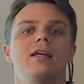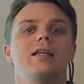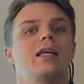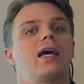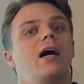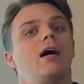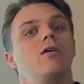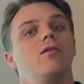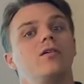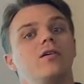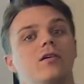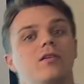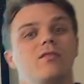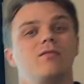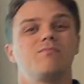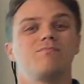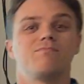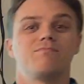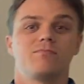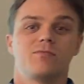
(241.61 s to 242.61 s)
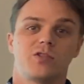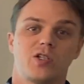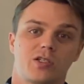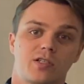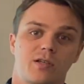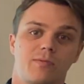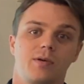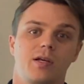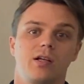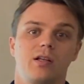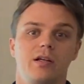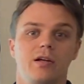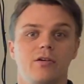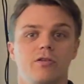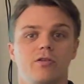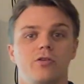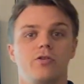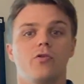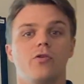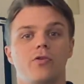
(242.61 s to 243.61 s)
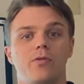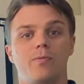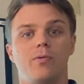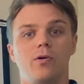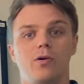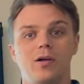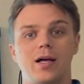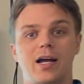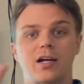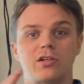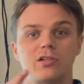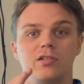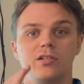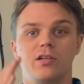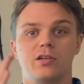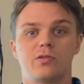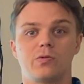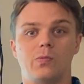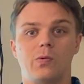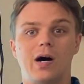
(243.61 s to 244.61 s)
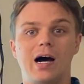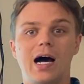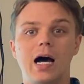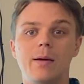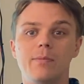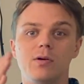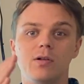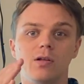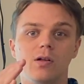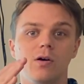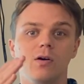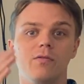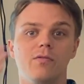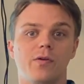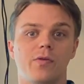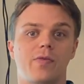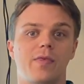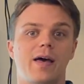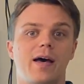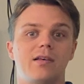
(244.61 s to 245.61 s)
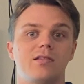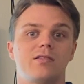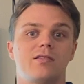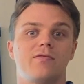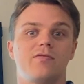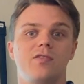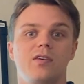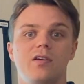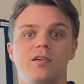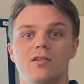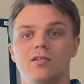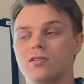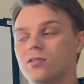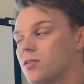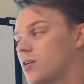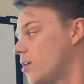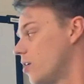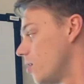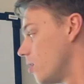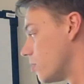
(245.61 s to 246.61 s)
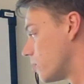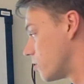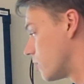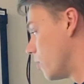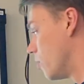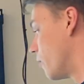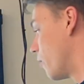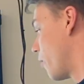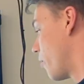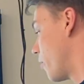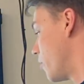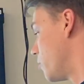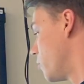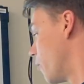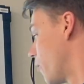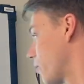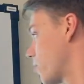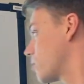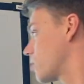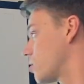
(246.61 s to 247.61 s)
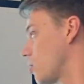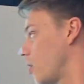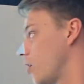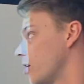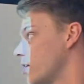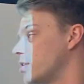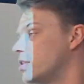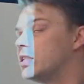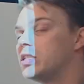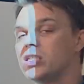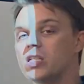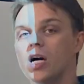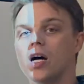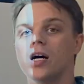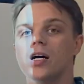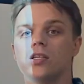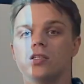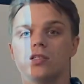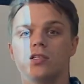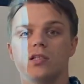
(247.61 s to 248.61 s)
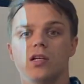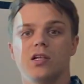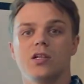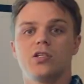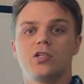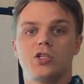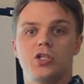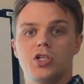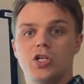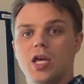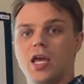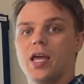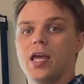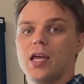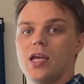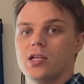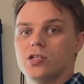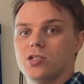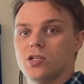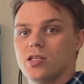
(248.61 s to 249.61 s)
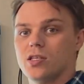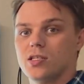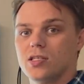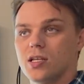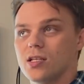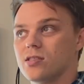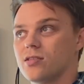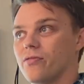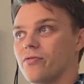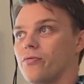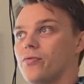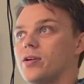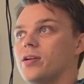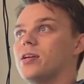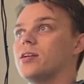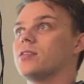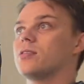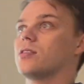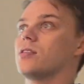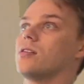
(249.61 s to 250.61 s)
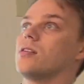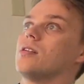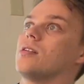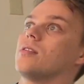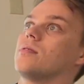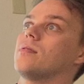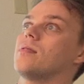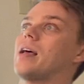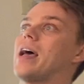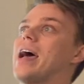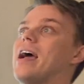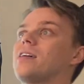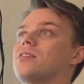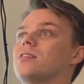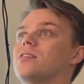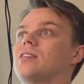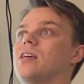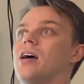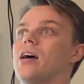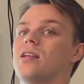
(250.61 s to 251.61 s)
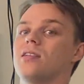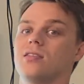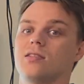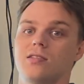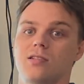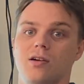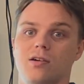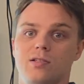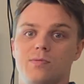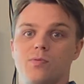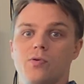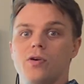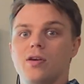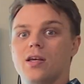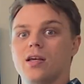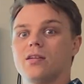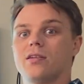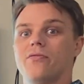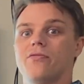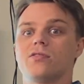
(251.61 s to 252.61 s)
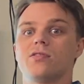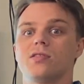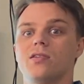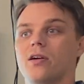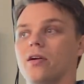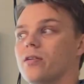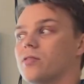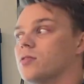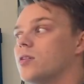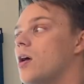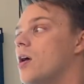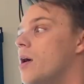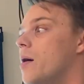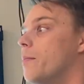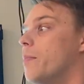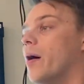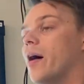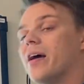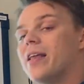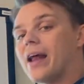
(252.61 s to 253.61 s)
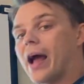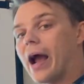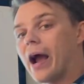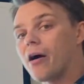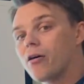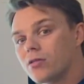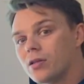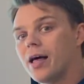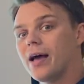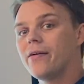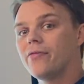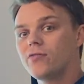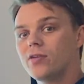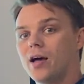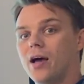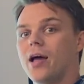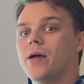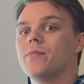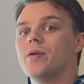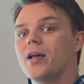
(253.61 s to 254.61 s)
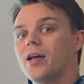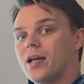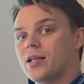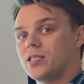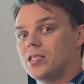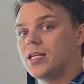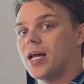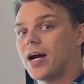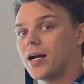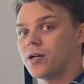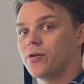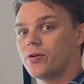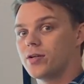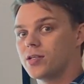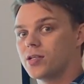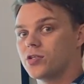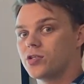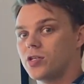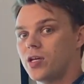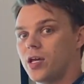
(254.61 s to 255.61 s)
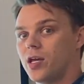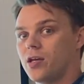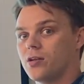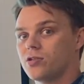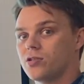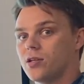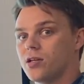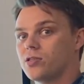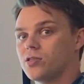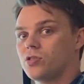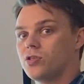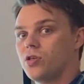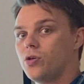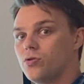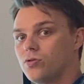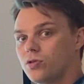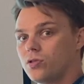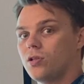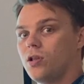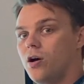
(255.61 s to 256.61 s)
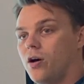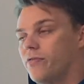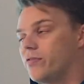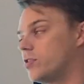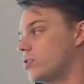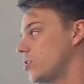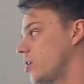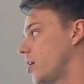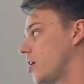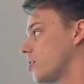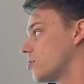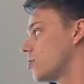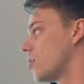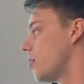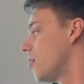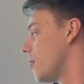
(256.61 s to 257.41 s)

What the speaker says: Now, just to be clear, the North Pole actually does wobble over thousands of years, so the North Star does change in the sense of the axis kind of starts pointing at different stars. But in our lifetime, it's not going to change. It's too slow of a change.